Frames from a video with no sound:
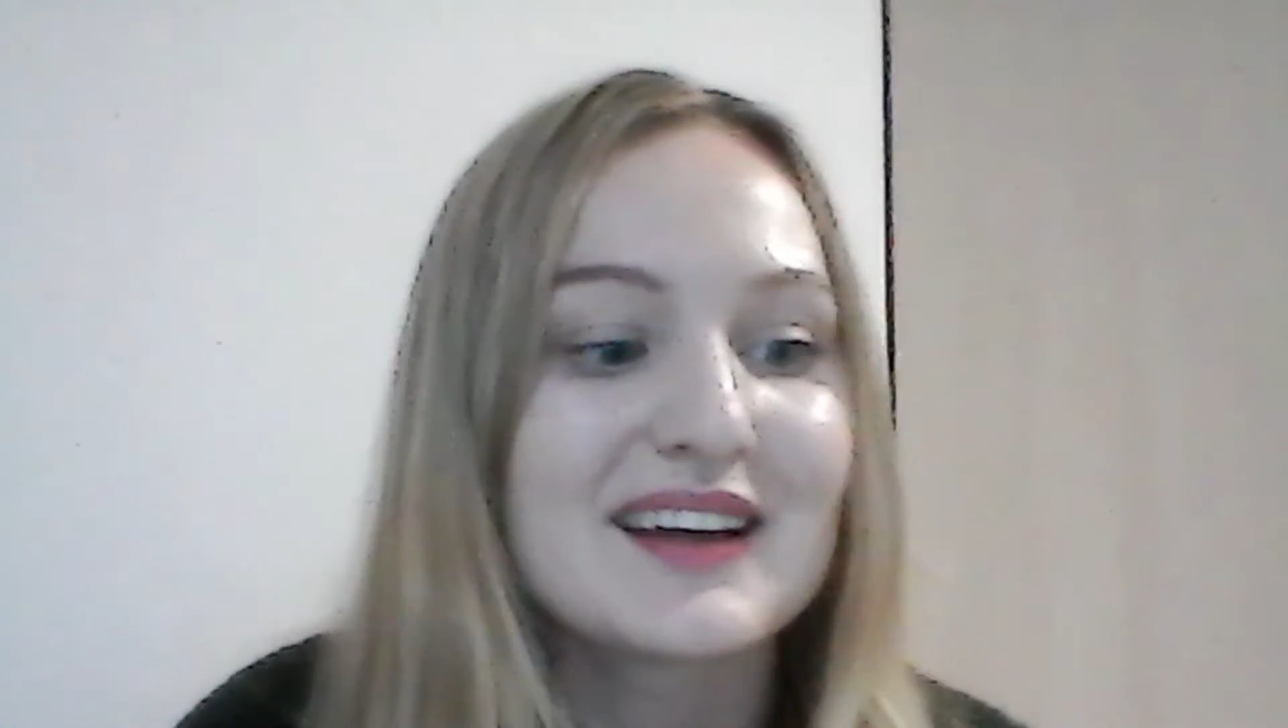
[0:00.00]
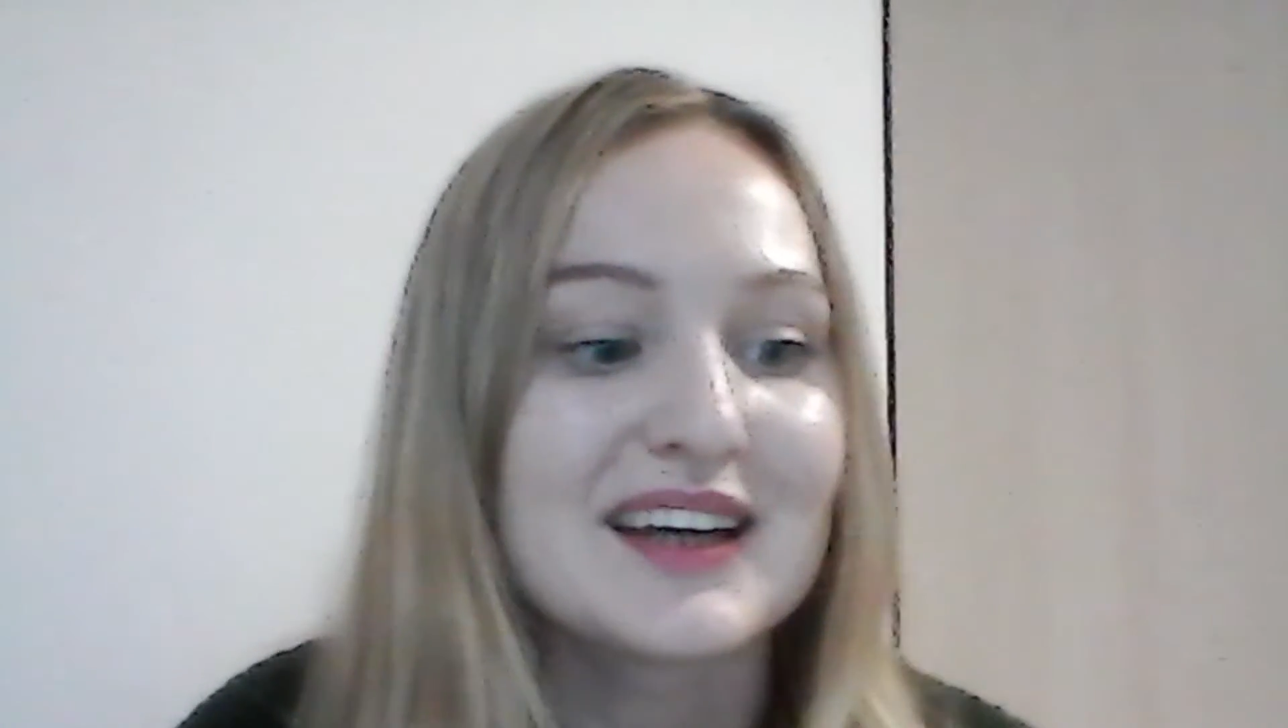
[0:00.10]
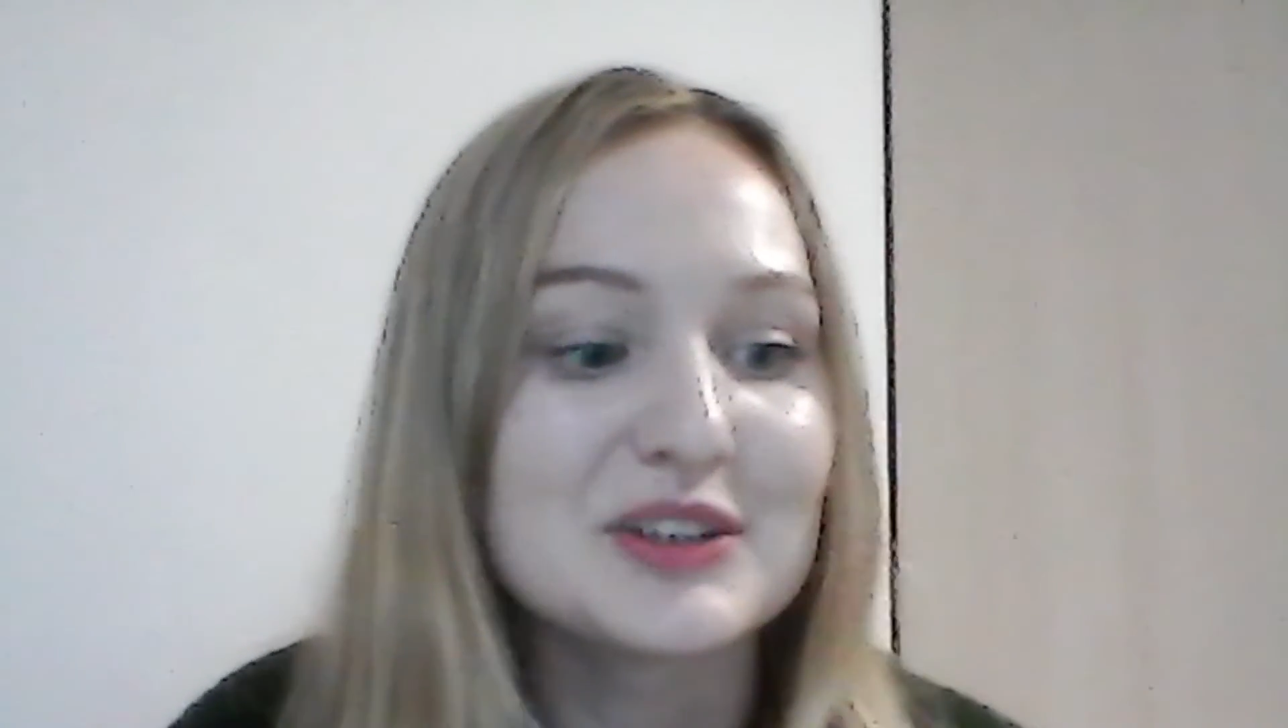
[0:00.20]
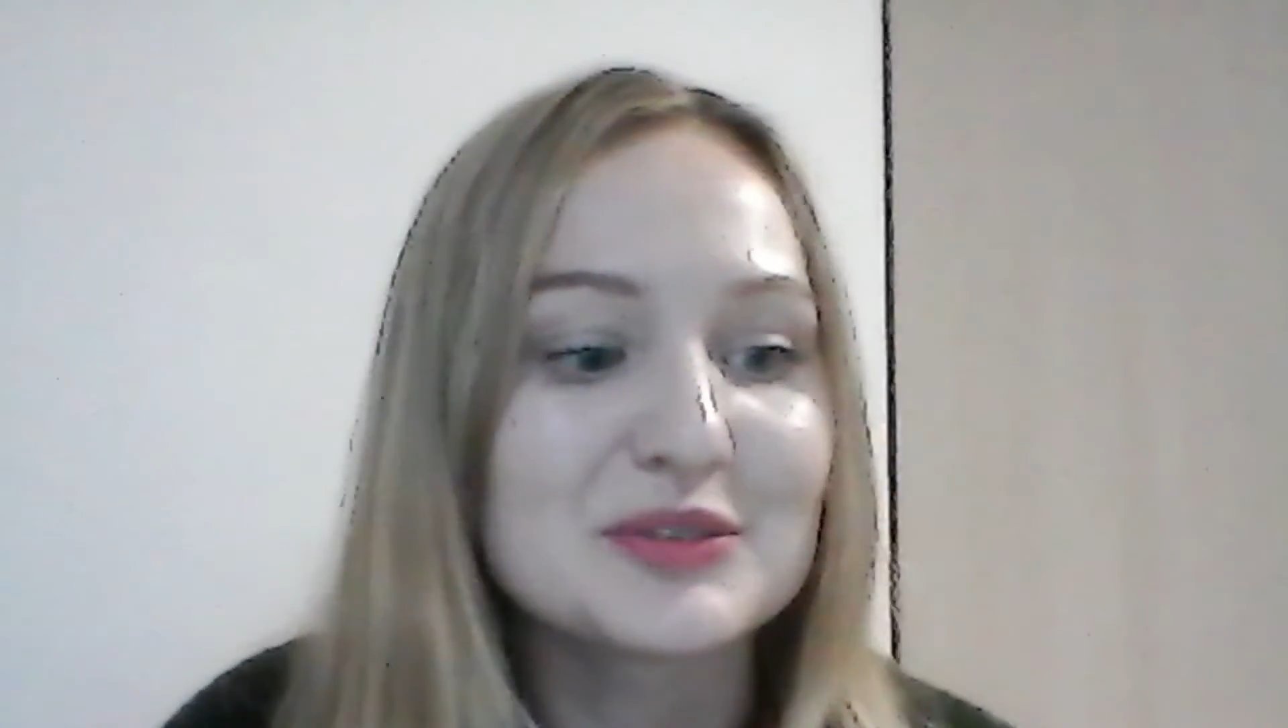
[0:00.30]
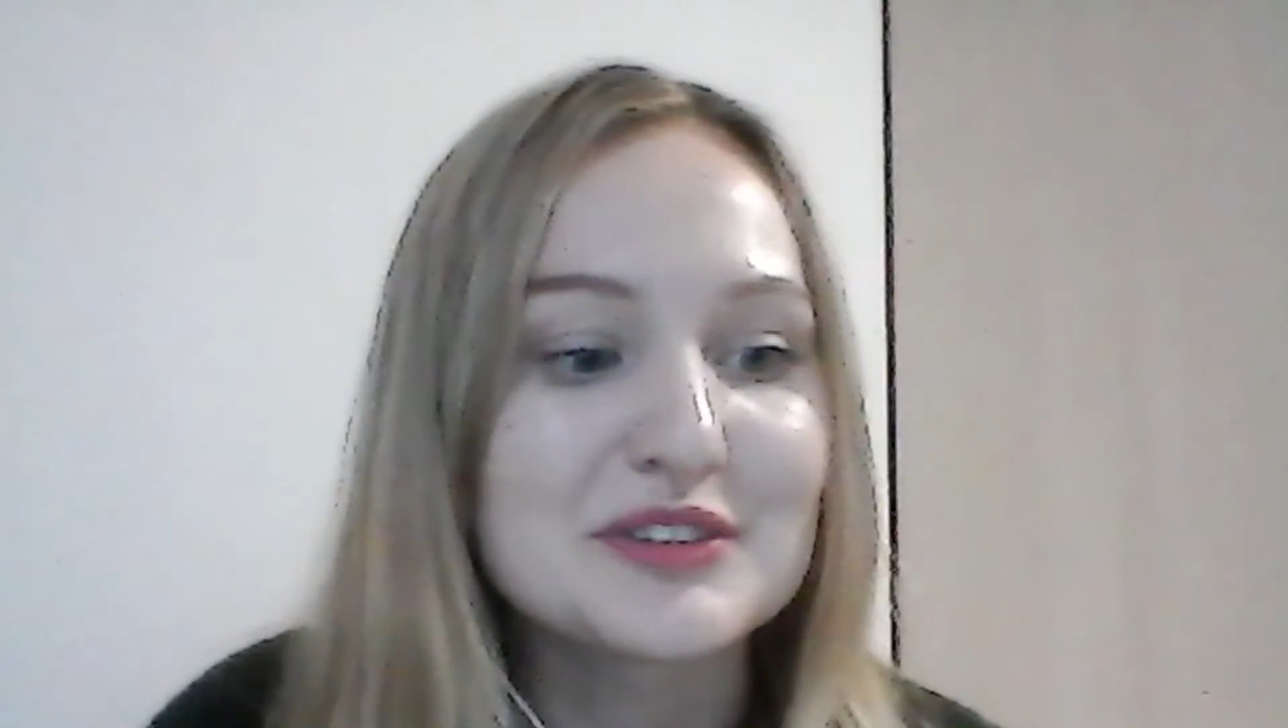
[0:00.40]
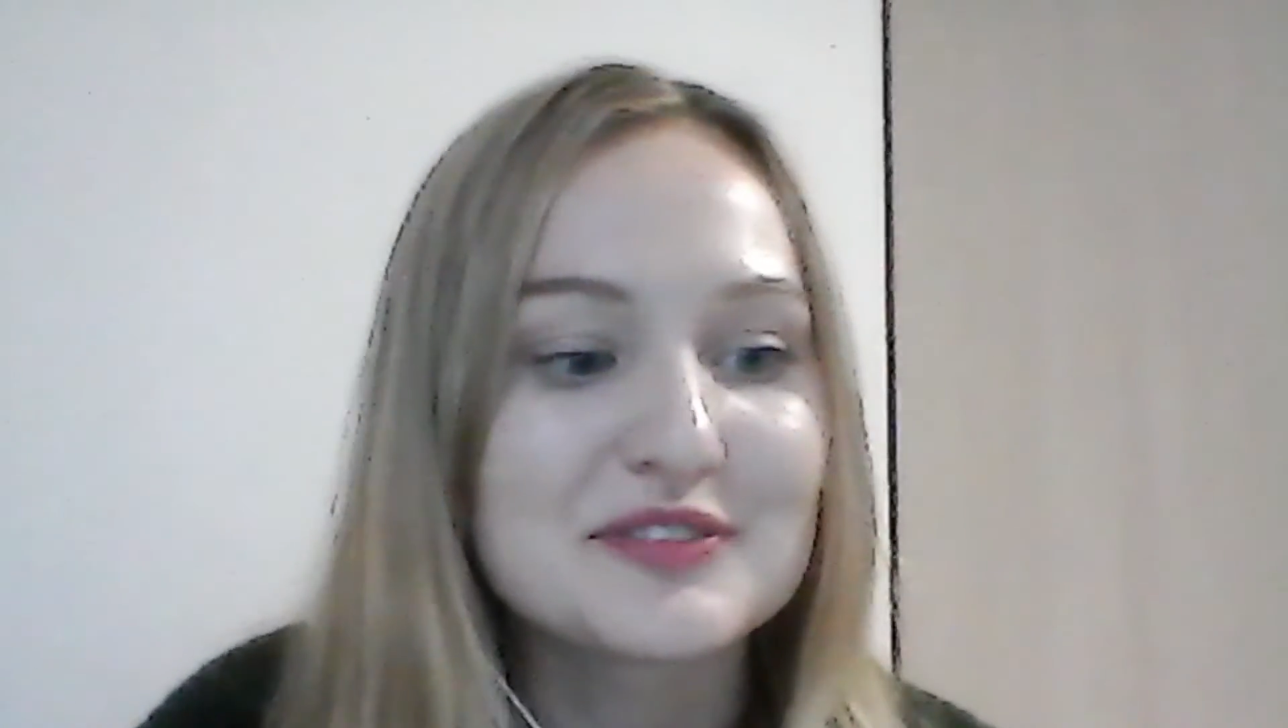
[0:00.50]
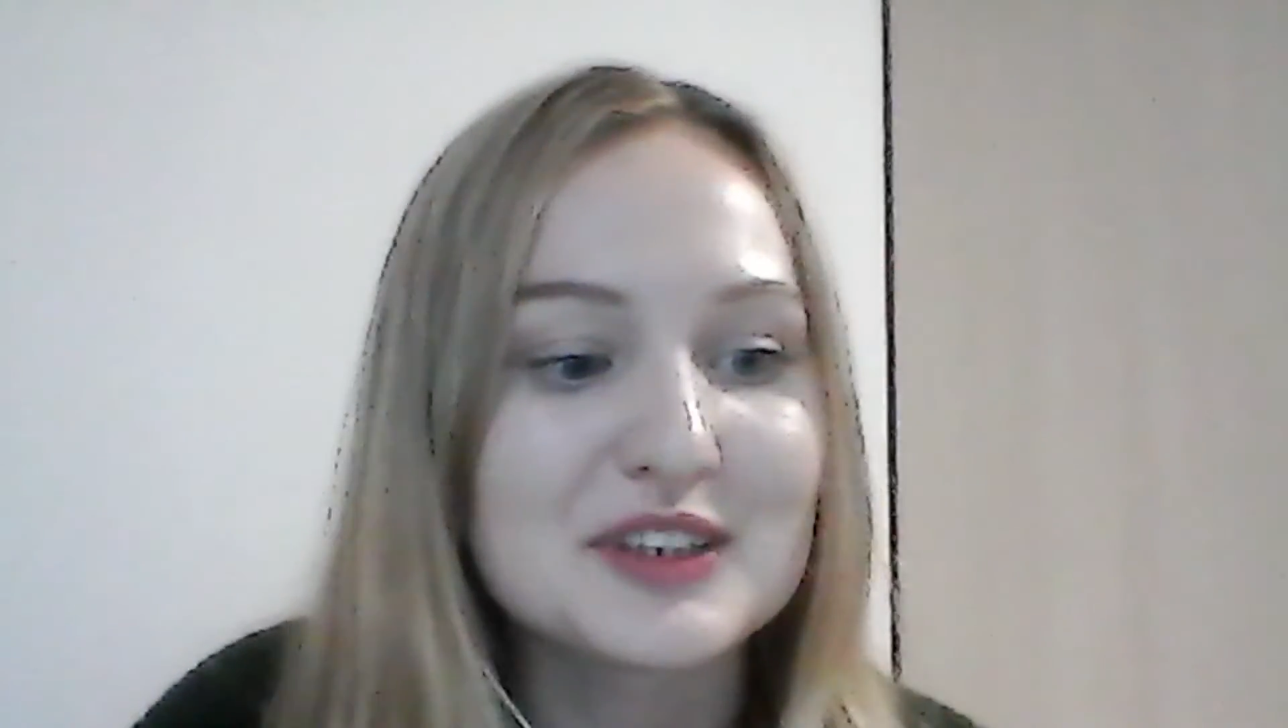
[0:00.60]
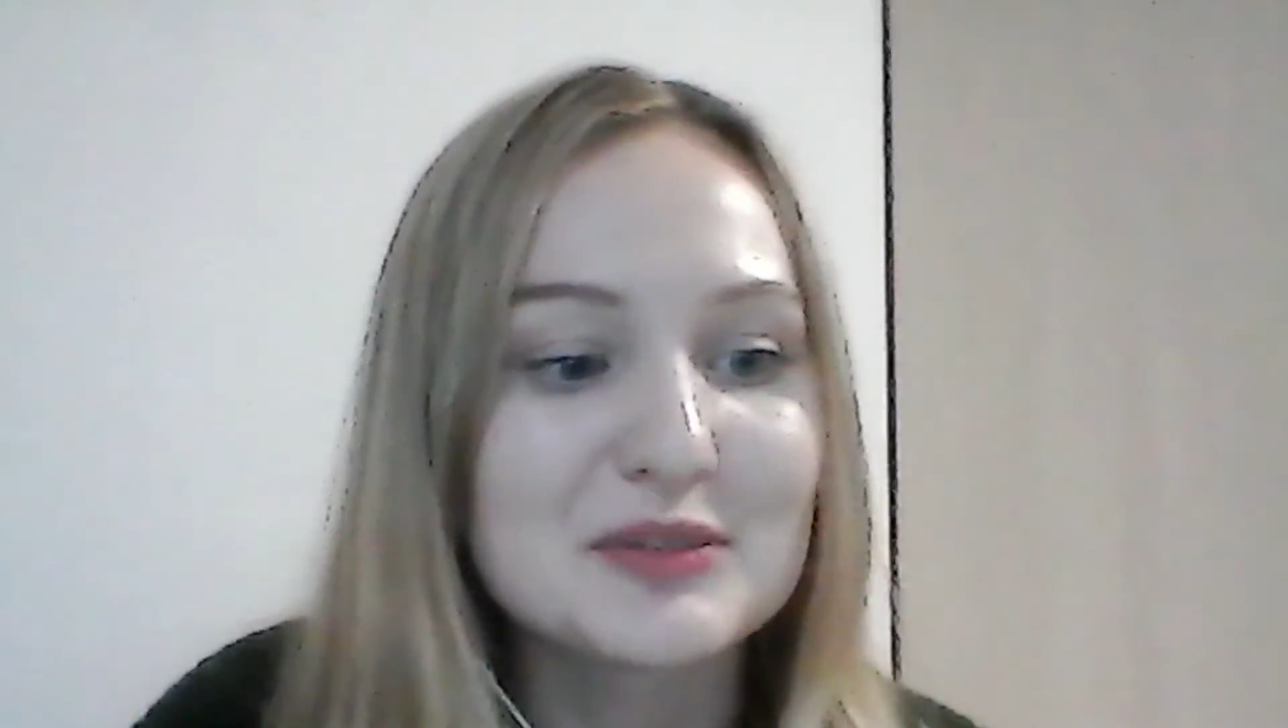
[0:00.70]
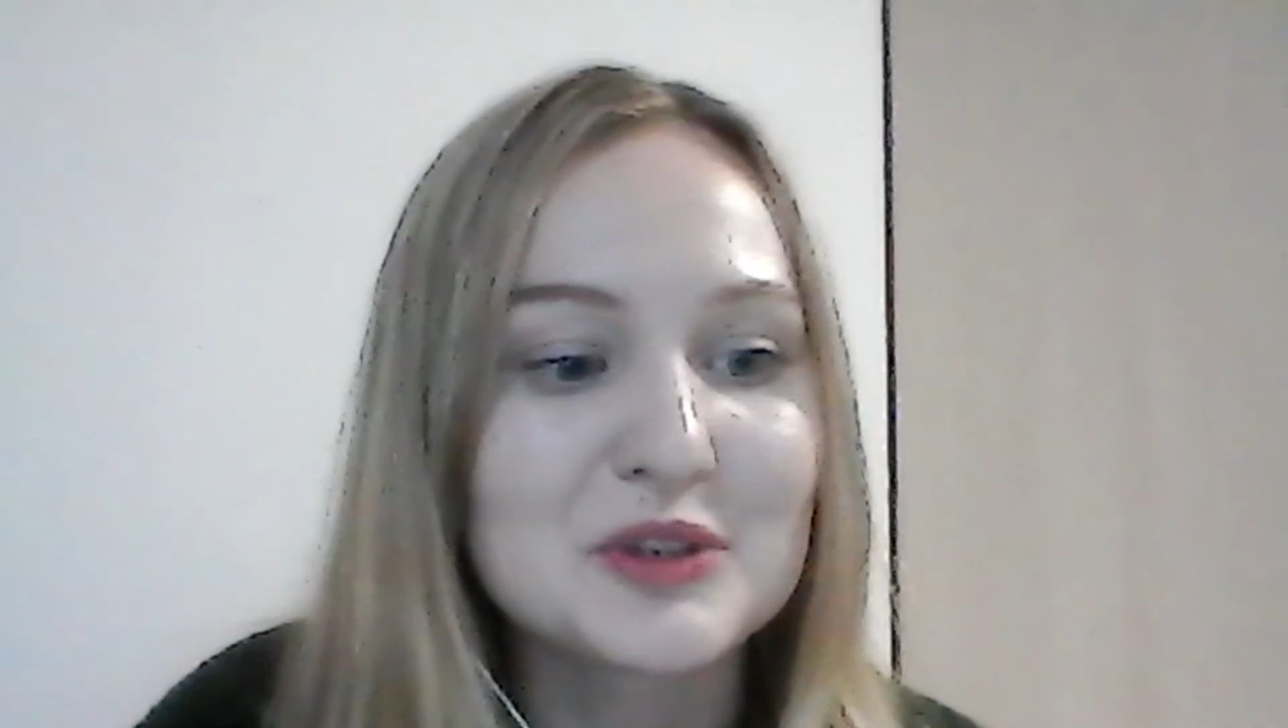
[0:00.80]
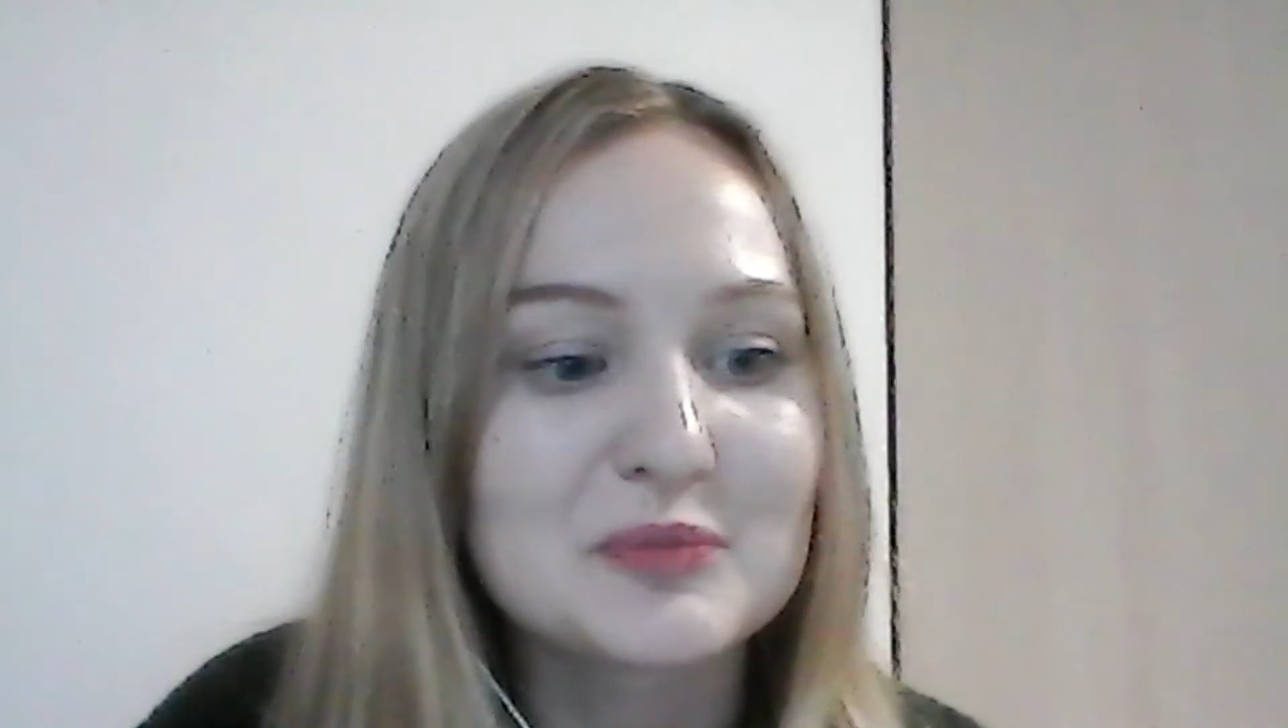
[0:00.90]
can you
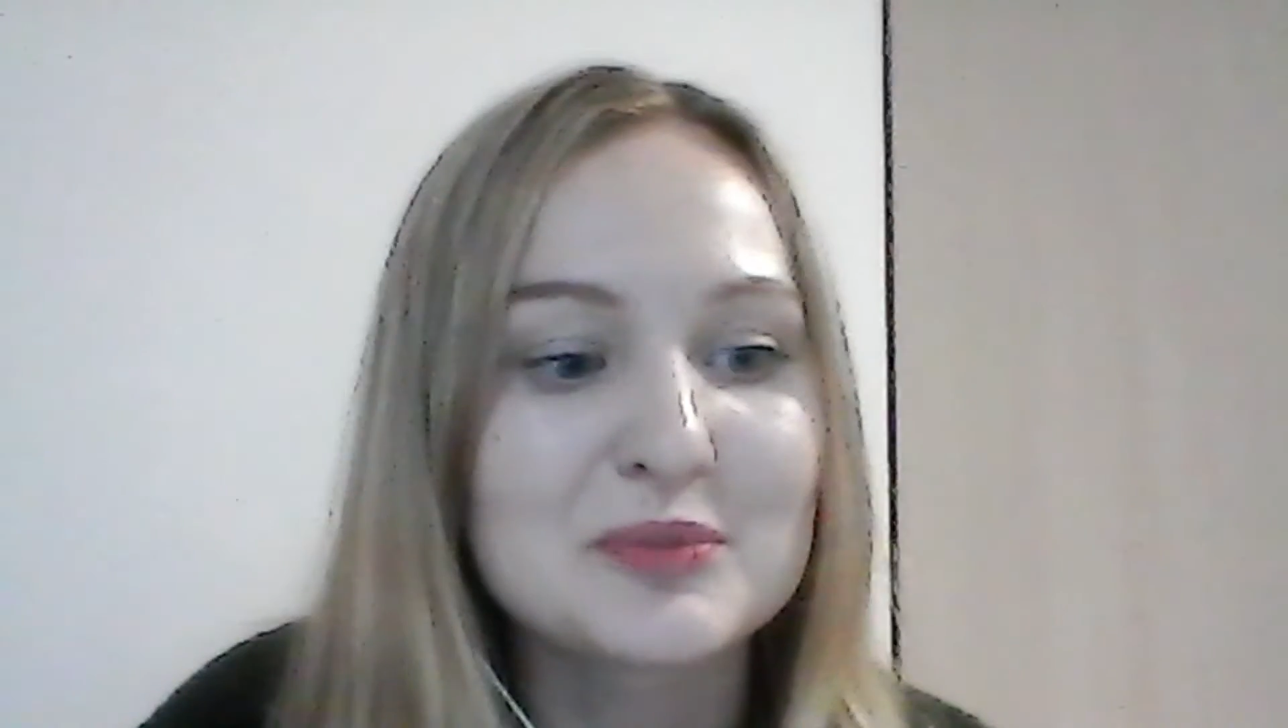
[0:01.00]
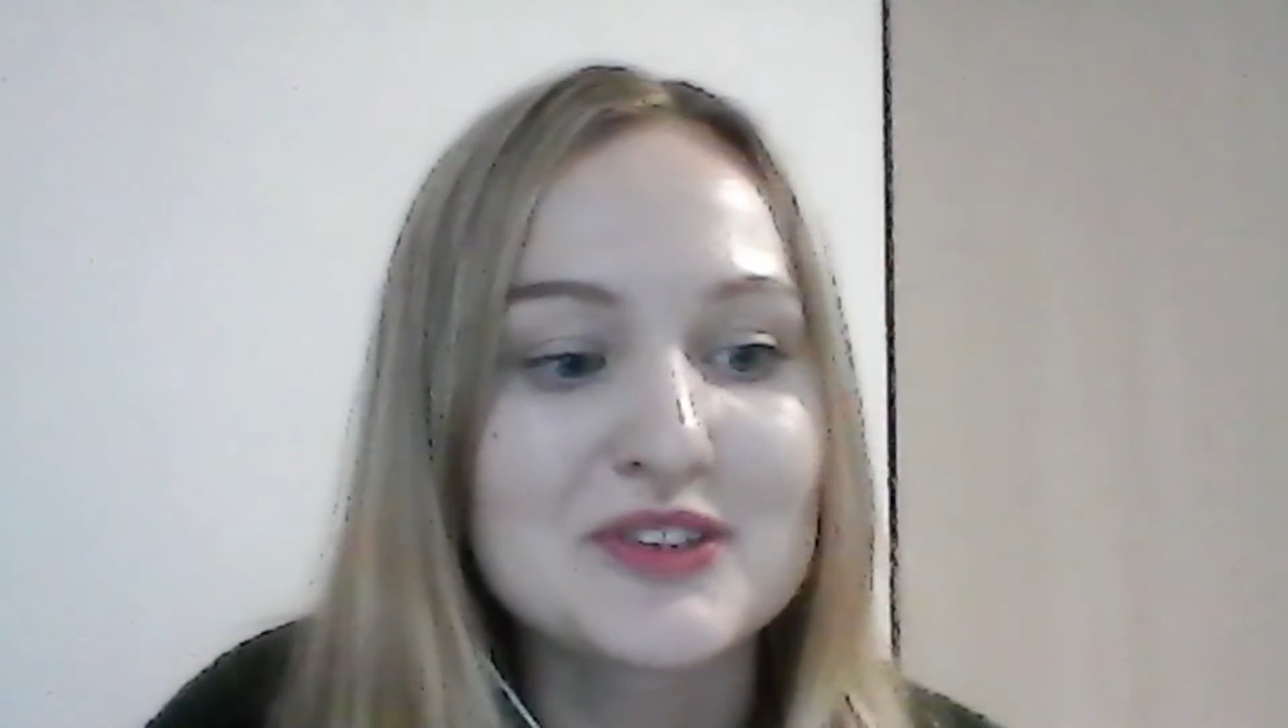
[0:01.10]
reveal what